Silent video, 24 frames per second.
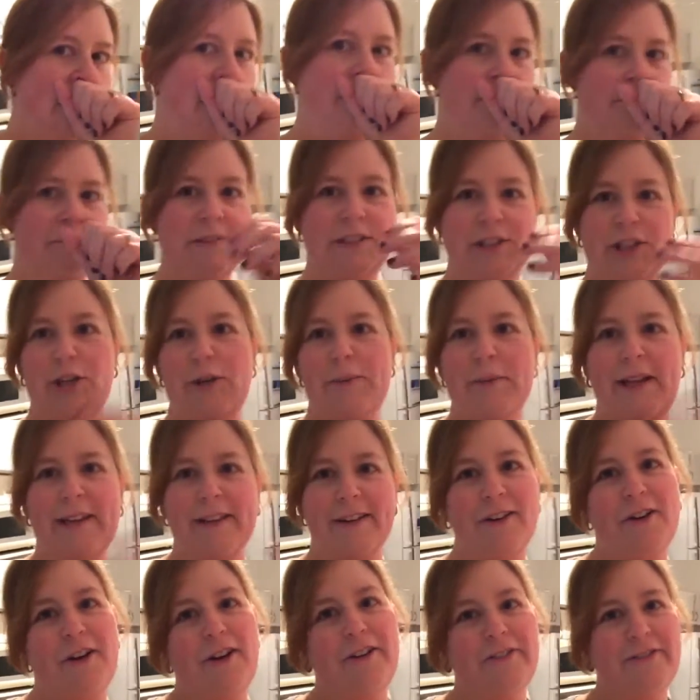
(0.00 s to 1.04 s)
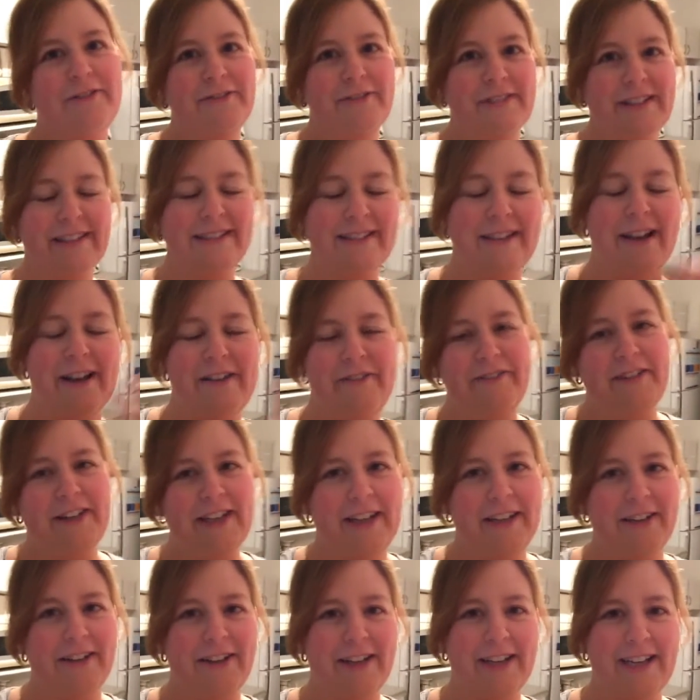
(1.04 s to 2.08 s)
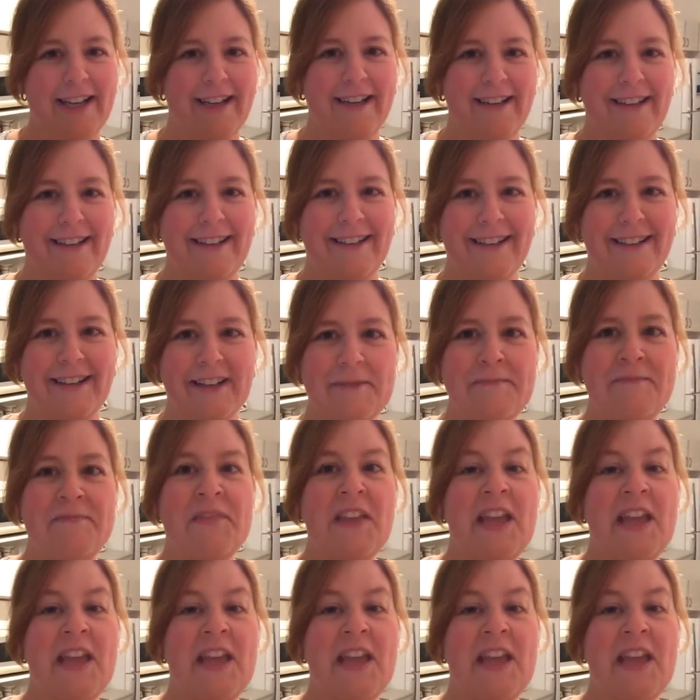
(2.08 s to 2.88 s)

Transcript: Sorry about the cough. Live video, you can't edit it.